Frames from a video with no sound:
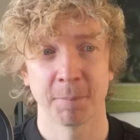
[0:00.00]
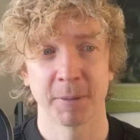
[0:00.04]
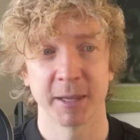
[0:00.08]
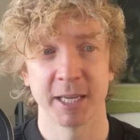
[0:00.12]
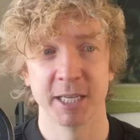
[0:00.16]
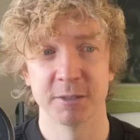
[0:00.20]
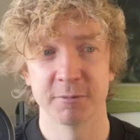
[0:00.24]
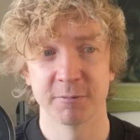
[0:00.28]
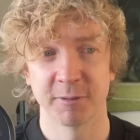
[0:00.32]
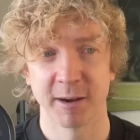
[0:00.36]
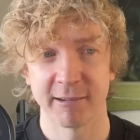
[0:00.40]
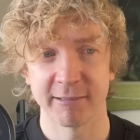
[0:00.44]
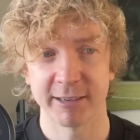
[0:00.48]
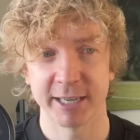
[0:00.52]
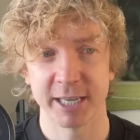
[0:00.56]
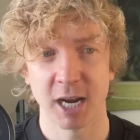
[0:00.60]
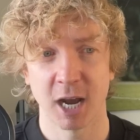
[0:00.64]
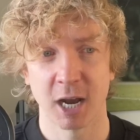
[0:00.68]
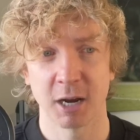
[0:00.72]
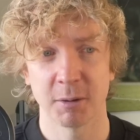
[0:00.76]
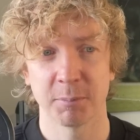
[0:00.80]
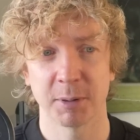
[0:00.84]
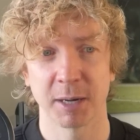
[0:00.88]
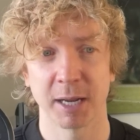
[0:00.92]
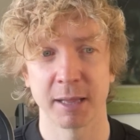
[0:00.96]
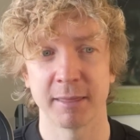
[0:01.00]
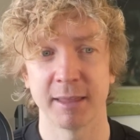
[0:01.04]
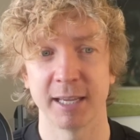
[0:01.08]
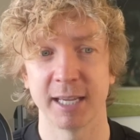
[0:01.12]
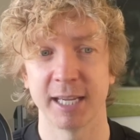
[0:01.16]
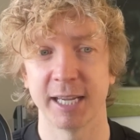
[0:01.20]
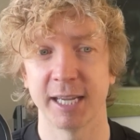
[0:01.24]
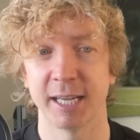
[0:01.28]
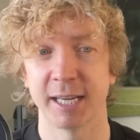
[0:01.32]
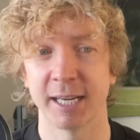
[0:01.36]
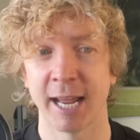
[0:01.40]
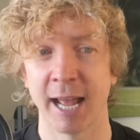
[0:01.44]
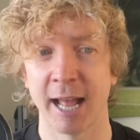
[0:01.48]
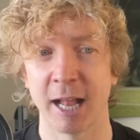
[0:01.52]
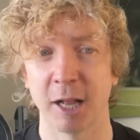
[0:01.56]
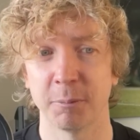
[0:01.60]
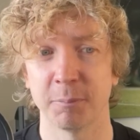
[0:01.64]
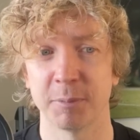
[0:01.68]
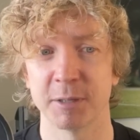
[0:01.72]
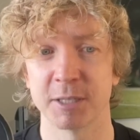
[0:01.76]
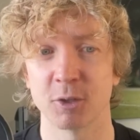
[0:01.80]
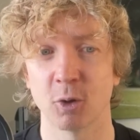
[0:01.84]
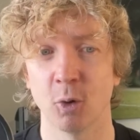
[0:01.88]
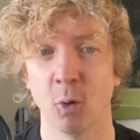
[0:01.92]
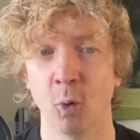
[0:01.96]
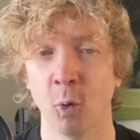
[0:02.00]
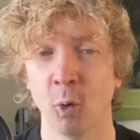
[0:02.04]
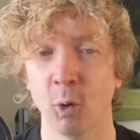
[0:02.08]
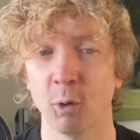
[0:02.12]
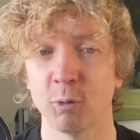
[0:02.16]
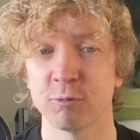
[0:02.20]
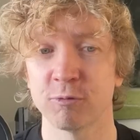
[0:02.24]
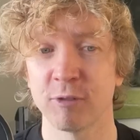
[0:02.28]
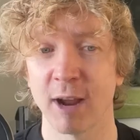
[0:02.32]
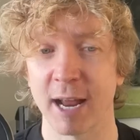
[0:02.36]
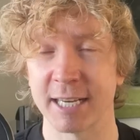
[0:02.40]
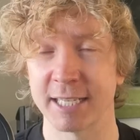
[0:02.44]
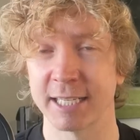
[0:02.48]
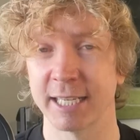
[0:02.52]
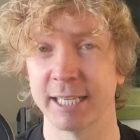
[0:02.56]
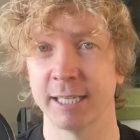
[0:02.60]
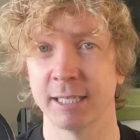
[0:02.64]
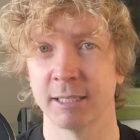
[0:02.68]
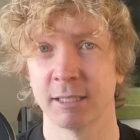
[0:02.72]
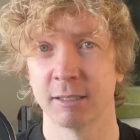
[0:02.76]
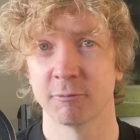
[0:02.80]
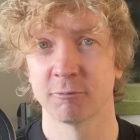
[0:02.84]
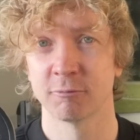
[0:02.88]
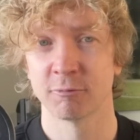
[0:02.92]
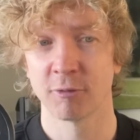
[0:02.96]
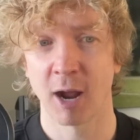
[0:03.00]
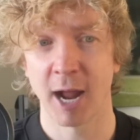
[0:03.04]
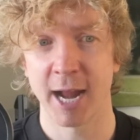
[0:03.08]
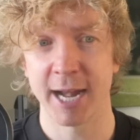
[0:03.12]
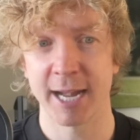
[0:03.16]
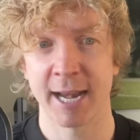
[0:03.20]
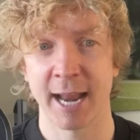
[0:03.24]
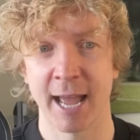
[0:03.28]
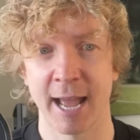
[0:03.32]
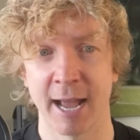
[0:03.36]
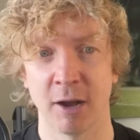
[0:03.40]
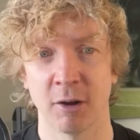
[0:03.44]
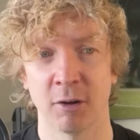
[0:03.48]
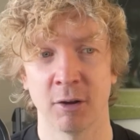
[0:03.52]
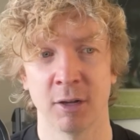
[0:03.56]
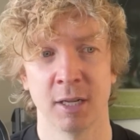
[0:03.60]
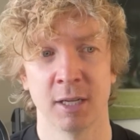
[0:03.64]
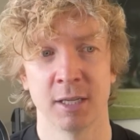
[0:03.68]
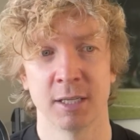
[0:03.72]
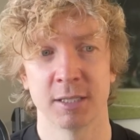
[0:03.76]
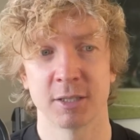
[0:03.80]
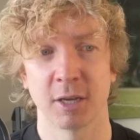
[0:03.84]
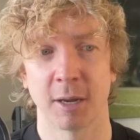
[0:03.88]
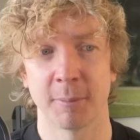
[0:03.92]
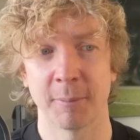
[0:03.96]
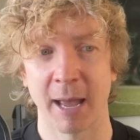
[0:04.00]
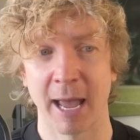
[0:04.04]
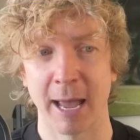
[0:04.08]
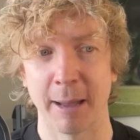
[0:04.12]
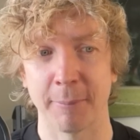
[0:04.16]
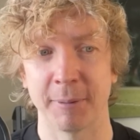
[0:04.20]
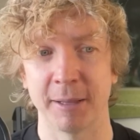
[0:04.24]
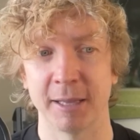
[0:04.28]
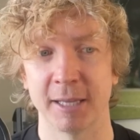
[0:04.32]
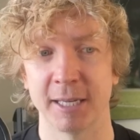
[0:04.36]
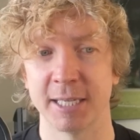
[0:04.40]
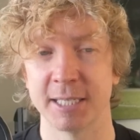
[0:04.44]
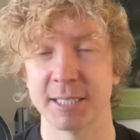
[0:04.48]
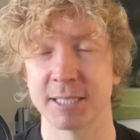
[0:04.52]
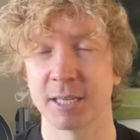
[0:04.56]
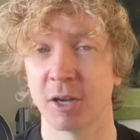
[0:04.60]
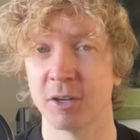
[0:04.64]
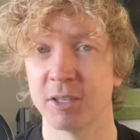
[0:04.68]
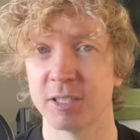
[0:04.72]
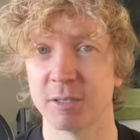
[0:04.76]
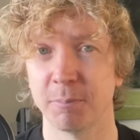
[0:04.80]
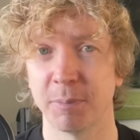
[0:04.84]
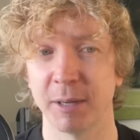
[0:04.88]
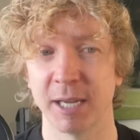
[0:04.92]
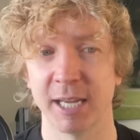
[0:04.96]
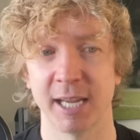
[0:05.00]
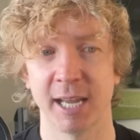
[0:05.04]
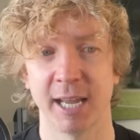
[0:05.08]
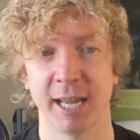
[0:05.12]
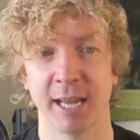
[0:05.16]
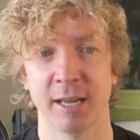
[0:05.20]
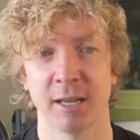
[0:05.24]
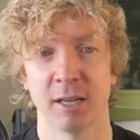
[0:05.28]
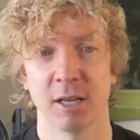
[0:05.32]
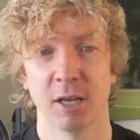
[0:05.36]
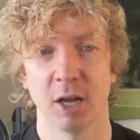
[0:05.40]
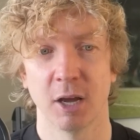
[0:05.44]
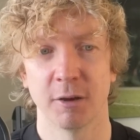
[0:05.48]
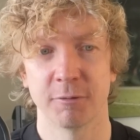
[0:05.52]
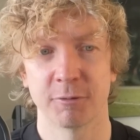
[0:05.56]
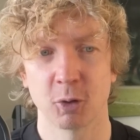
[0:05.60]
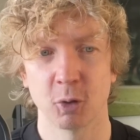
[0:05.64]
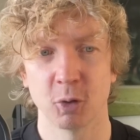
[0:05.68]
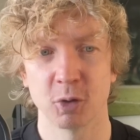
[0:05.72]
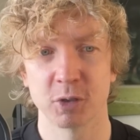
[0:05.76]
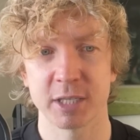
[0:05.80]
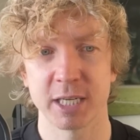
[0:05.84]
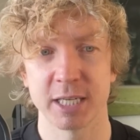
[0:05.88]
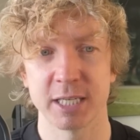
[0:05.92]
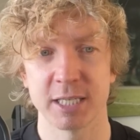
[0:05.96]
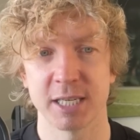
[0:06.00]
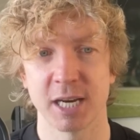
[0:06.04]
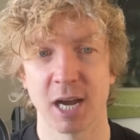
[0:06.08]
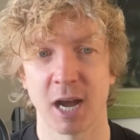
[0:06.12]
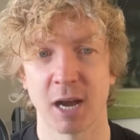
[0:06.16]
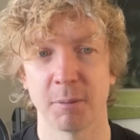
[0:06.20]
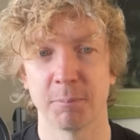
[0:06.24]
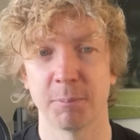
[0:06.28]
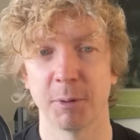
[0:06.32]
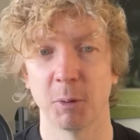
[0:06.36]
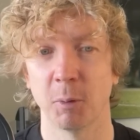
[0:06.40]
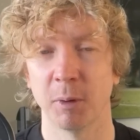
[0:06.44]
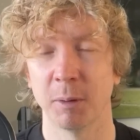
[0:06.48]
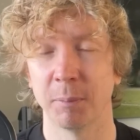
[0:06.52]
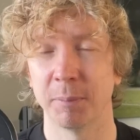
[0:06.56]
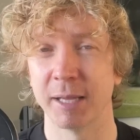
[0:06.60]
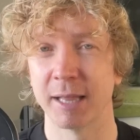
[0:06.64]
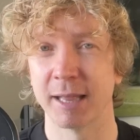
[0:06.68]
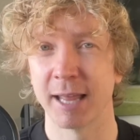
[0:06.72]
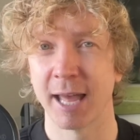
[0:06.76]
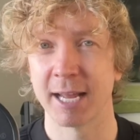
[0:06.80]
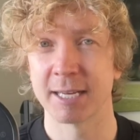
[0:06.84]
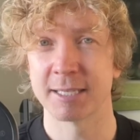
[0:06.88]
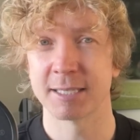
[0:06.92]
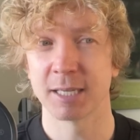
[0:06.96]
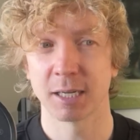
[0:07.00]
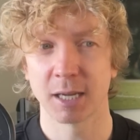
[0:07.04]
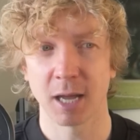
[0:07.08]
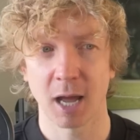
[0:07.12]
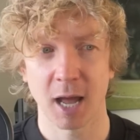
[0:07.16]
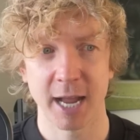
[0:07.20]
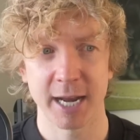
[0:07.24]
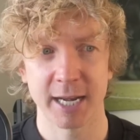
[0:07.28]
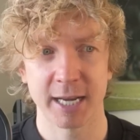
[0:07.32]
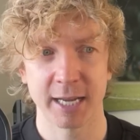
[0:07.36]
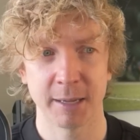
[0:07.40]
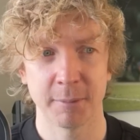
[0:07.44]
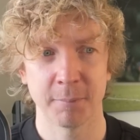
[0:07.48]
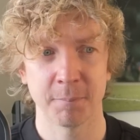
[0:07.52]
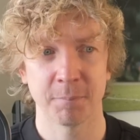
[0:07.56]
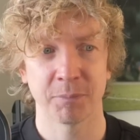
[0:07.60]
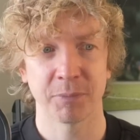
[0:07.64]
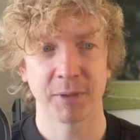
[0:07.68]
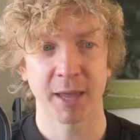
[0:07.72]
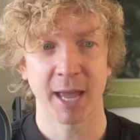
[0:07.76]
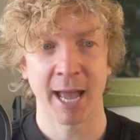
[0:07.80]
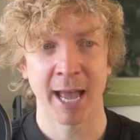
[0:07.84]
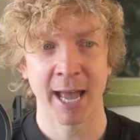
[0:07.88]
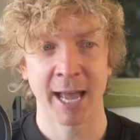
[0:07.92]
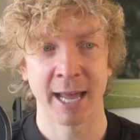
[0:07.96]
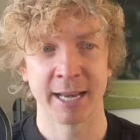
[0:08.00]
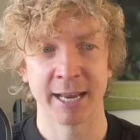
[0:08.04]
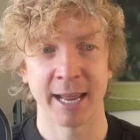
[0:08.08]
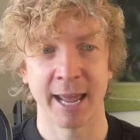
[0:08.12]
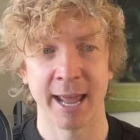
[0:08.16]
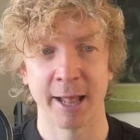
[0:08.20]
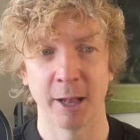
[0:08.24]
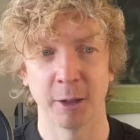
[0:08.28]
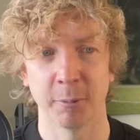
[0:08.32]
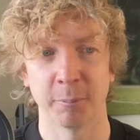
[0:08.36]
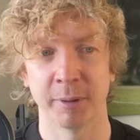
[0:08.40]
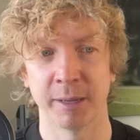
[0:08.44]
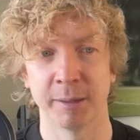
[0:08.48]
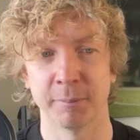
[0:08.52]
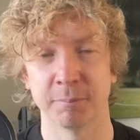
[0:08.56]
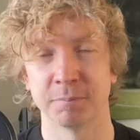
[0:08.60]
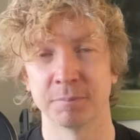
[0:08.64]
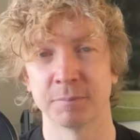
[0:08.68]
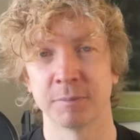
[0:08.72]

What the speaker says: He's very young, but I think he can help us already right now. So I'm happy that he's going to be here. Of course he's young, but we'll be there to guide him and help him.